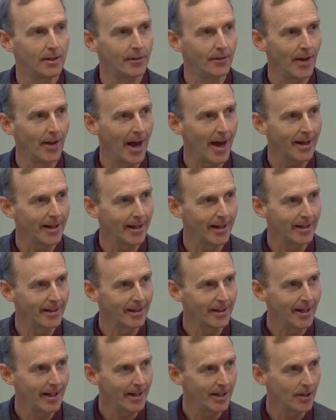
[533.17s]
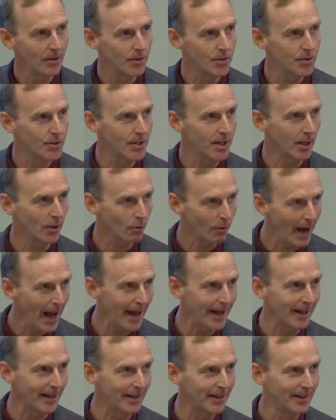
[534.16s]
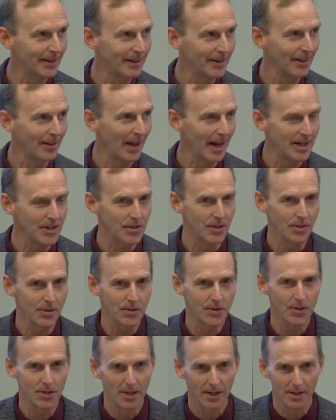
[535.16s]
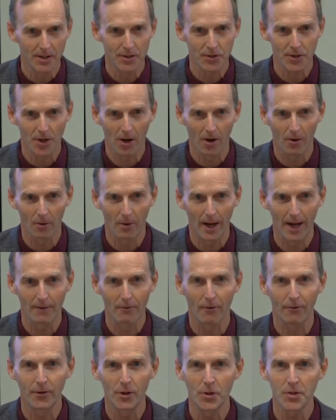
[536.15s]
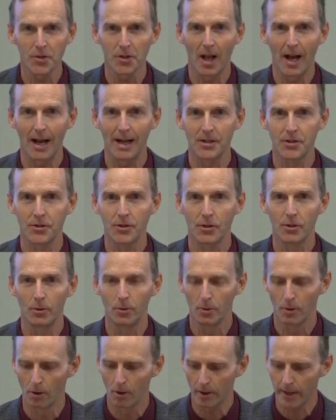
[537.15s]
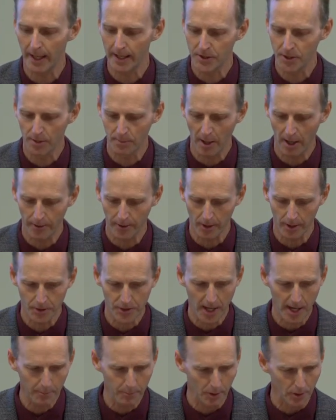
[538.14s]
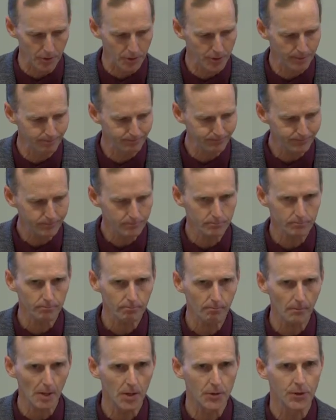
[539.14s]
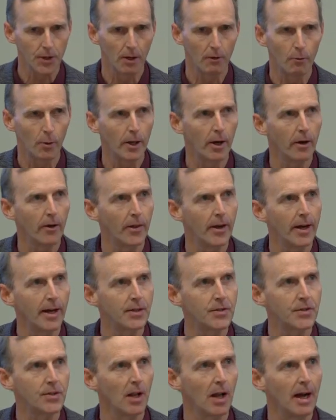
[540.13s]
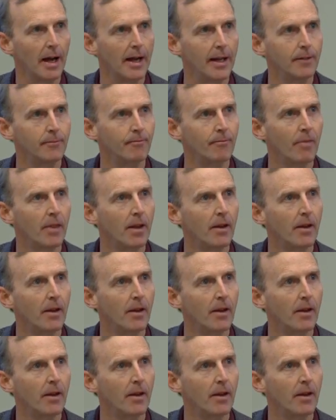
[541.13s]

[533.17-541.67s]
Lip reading: not an idiosyncratic license, so I have a few slides to look at some other examples. So if we go to the next slide,